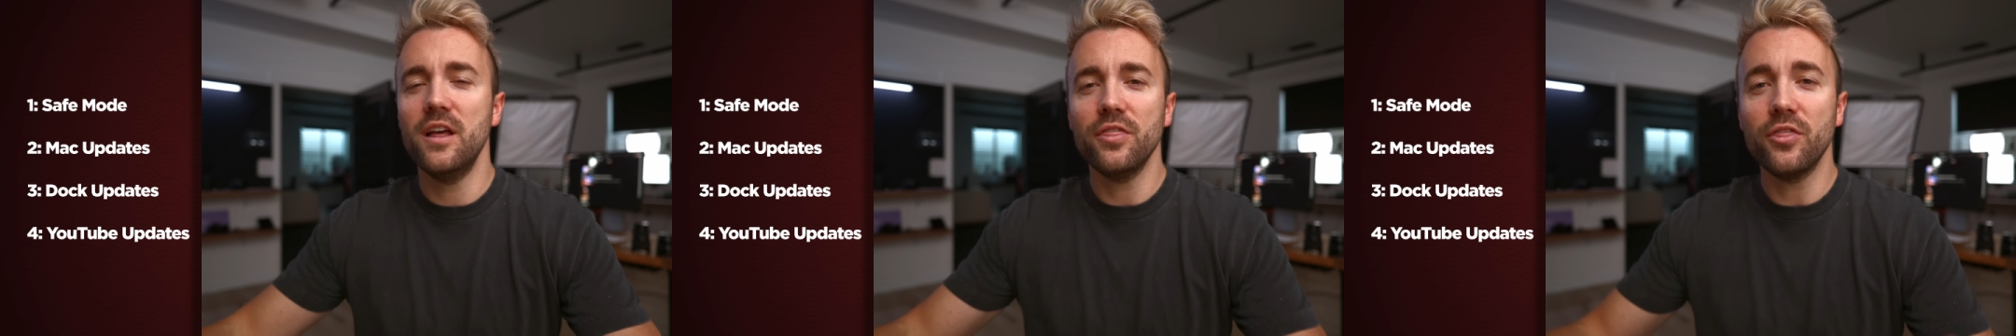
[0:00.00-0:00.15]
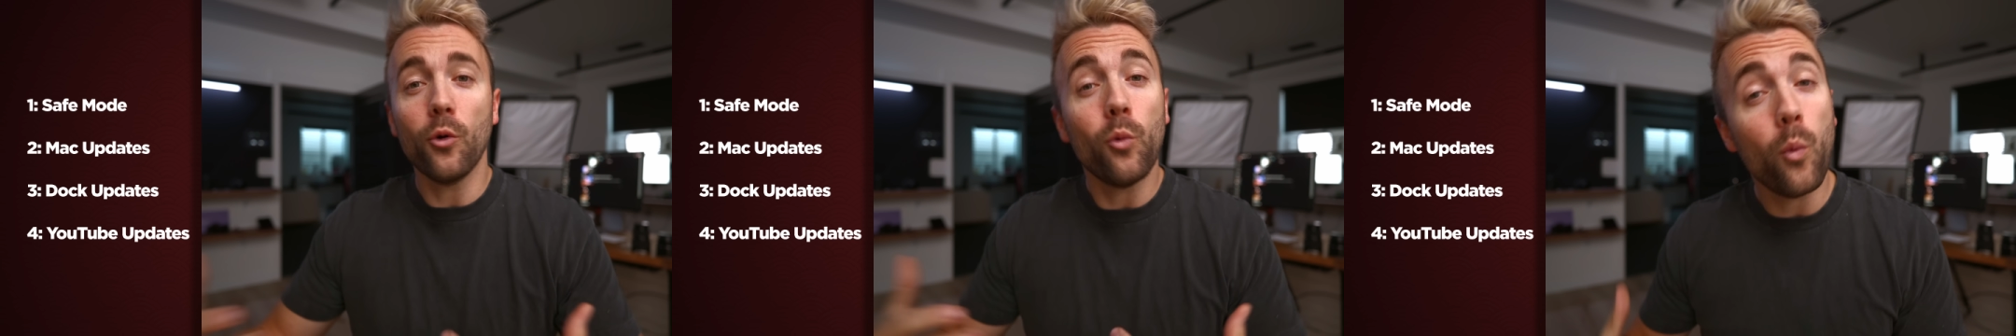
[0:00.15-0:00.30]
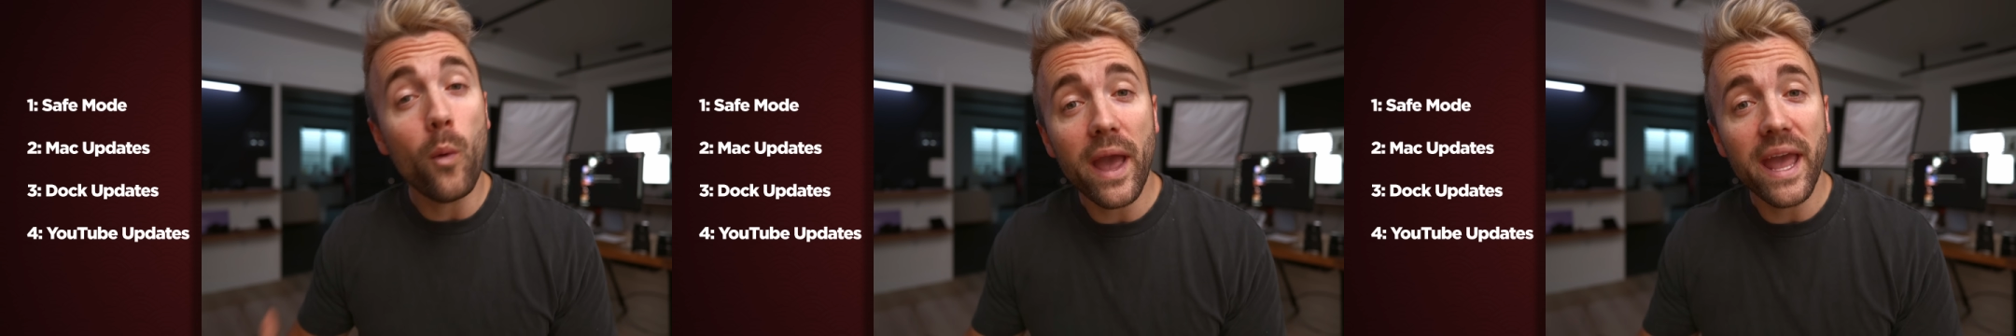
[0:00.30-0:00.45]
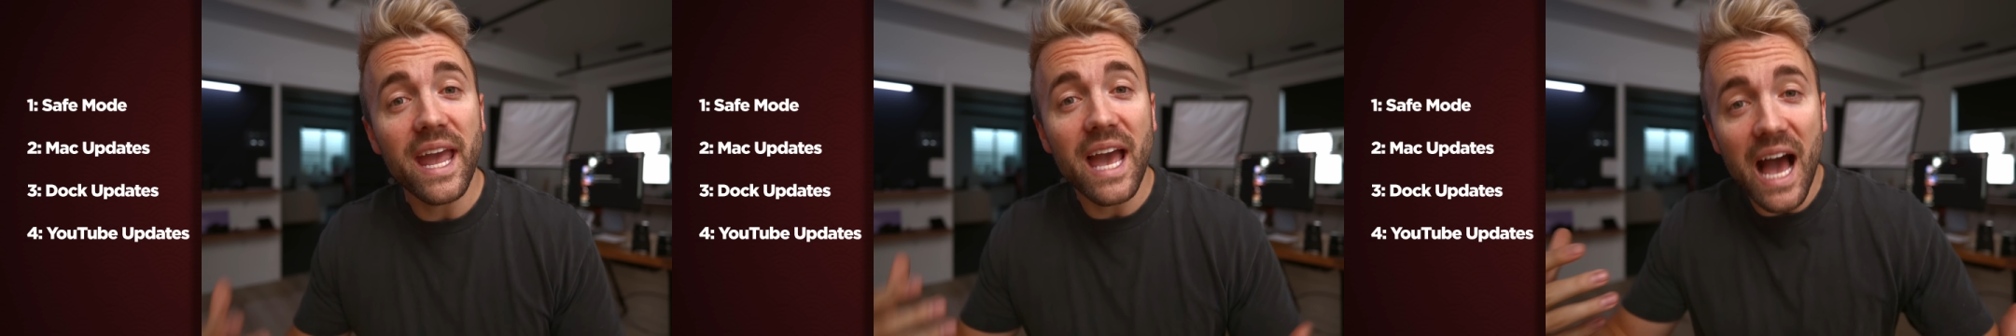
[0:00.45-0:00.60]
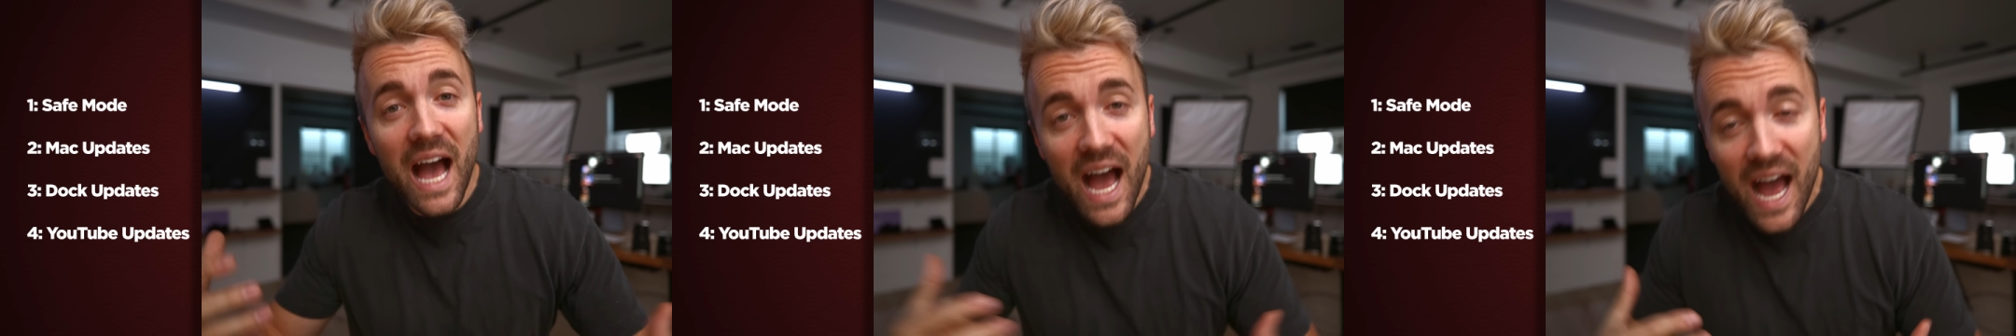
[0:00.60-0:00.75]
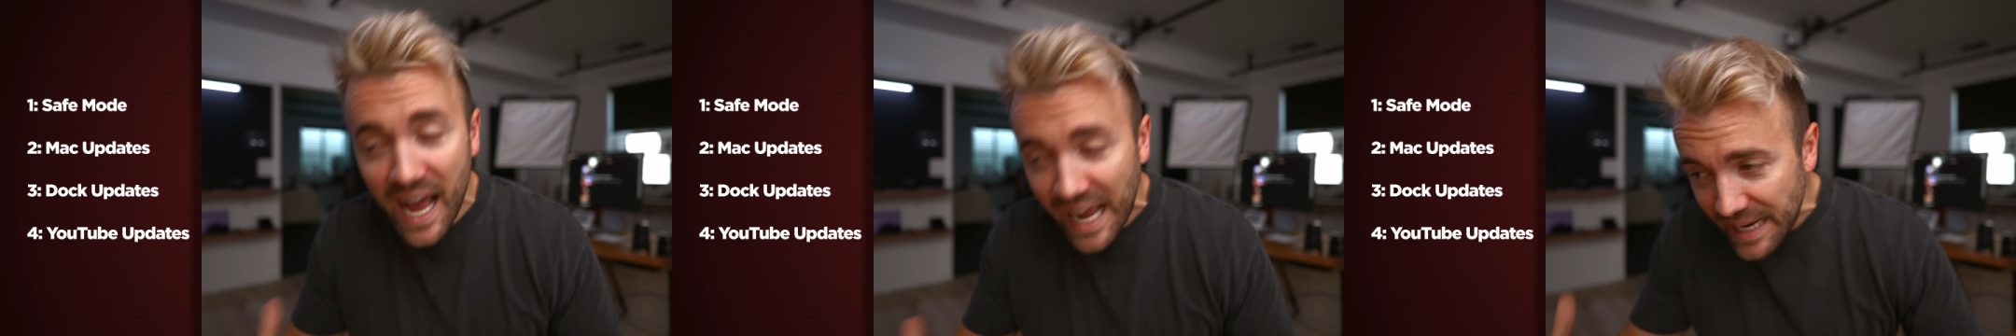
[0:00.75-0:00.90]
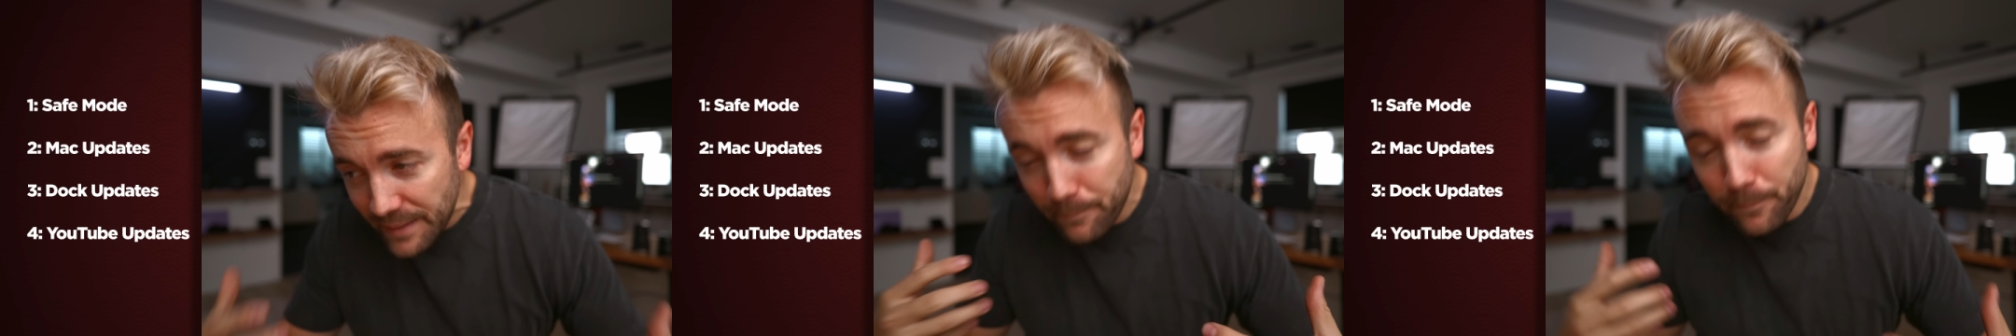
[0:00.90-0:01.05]
the way
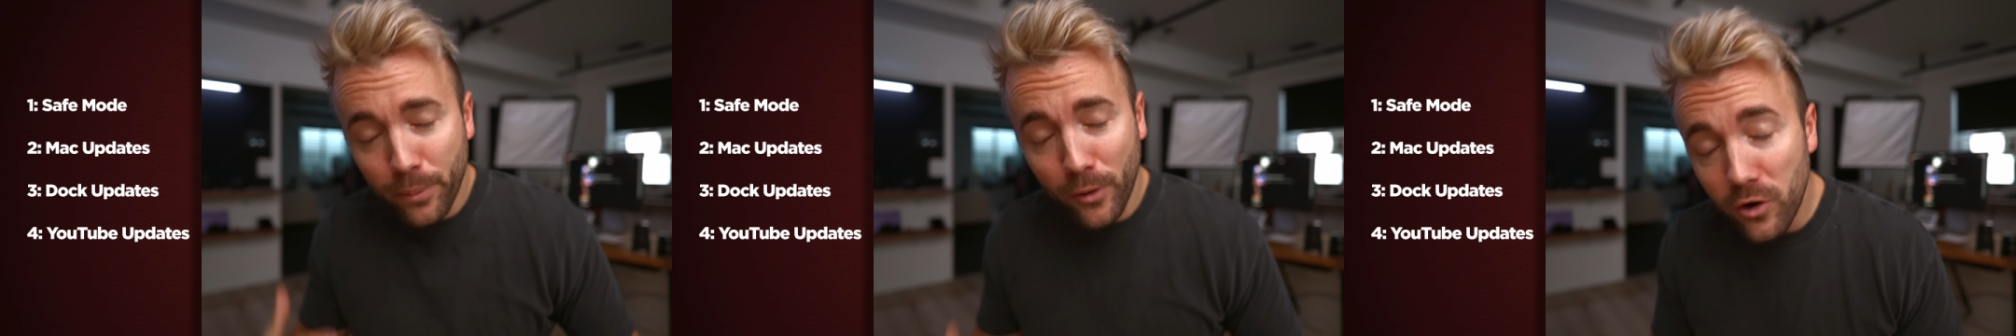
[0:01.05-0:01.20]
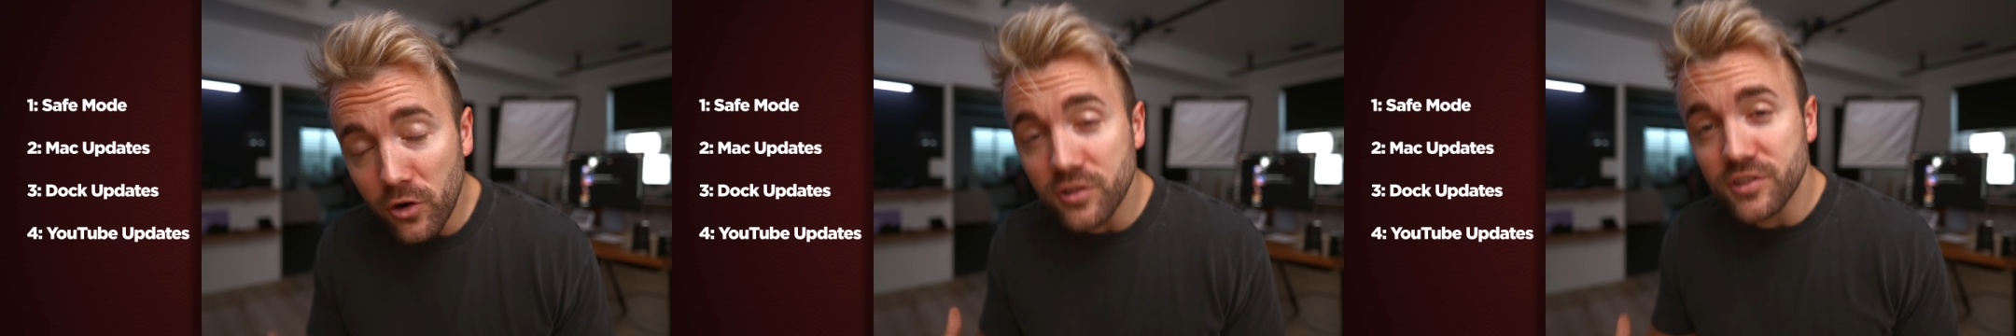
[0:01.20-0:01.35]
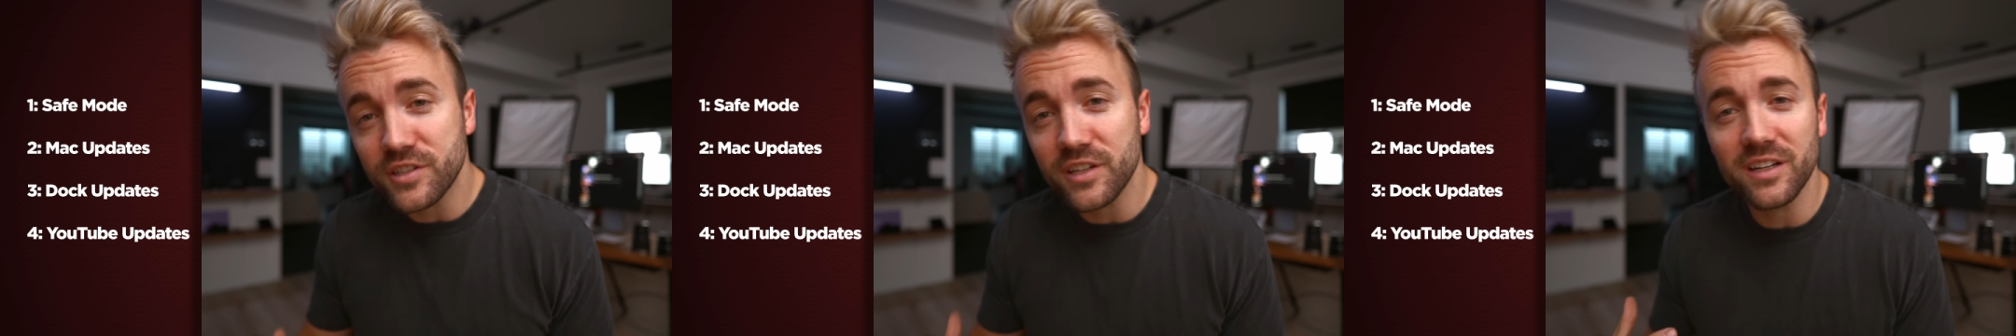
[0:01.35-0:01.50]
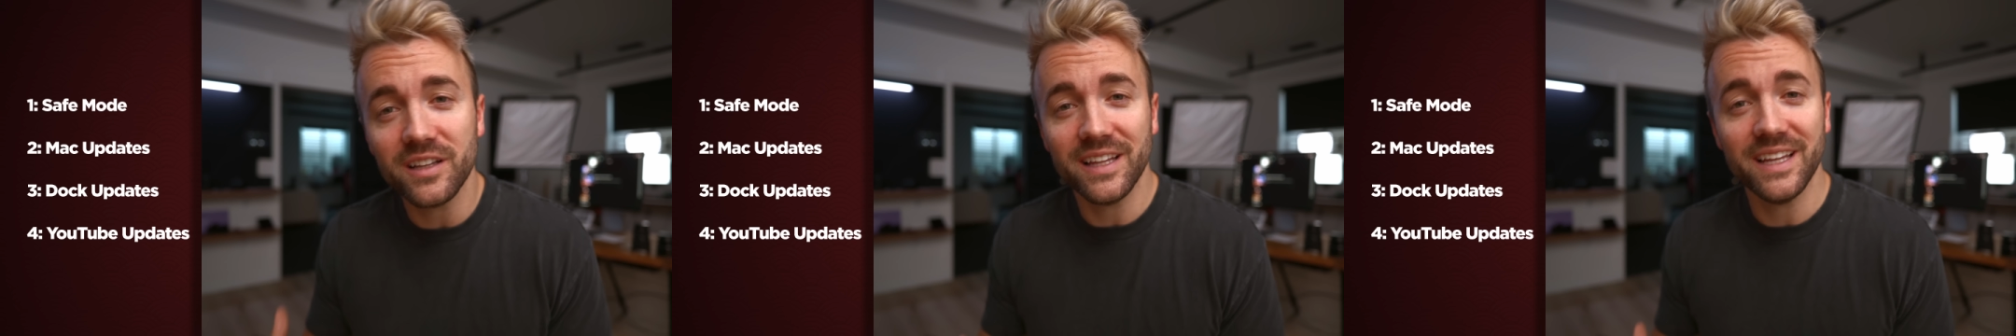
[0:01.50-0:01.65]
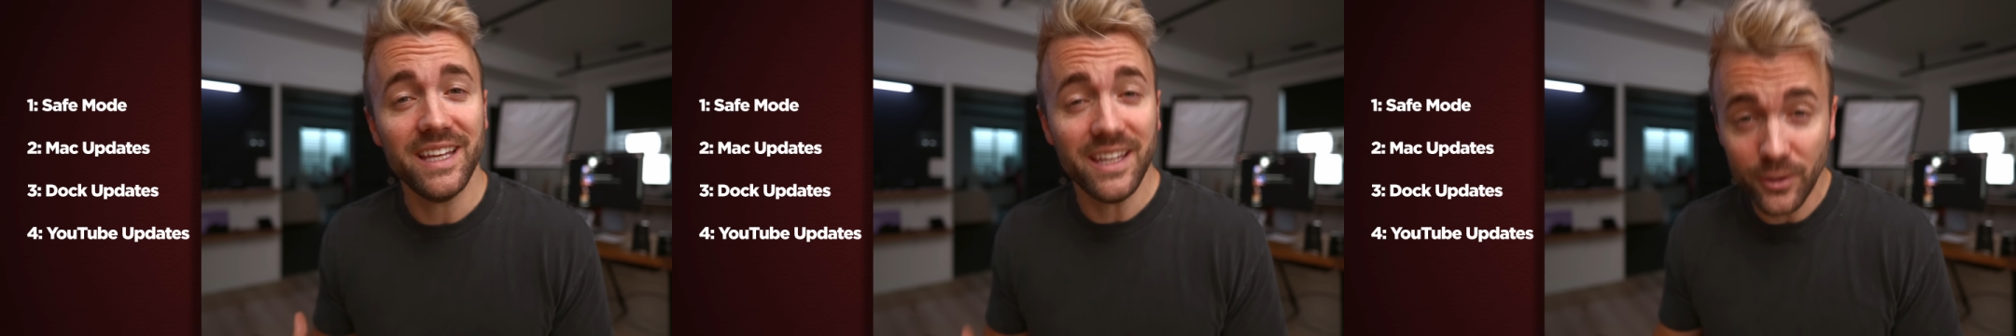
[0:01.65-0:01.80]
I personally